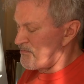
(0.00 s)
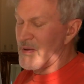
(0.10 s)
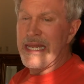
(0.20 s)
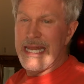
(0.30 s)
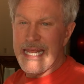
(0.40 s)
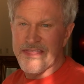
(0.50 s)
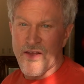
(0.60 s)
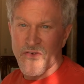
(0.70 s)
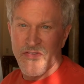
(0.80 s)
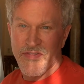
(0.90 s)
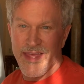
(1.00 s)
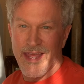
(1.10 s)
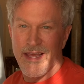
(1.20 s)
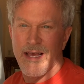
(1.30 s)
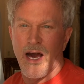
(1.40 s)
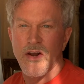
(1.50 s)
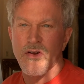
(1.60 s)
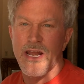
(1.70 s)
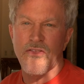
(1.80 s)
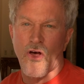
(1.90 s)
beneath everything,
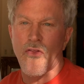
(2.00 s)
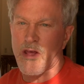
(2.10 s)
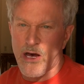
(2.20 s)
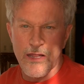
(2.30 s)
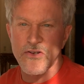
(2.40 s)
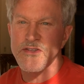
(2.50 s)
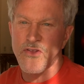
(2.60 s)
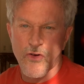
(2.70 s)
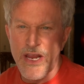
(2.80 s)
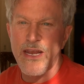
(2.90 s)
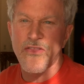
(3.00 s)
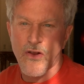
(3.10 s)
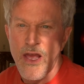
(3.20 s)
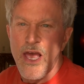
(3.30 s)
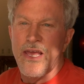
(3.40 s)
underneath all the colors and the green and the,